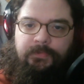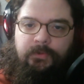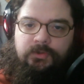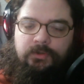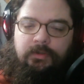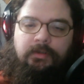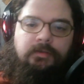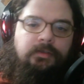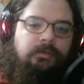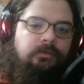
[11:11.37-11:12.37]
which are
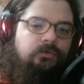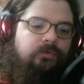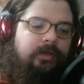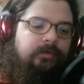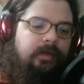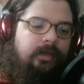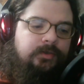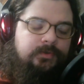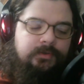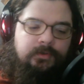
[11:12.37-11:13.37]
like the, the greater
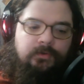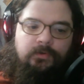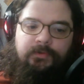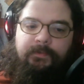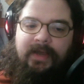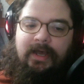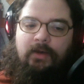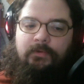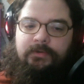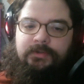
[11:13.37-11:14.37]
angels. They're called the
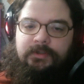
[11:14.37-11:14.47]
Powers.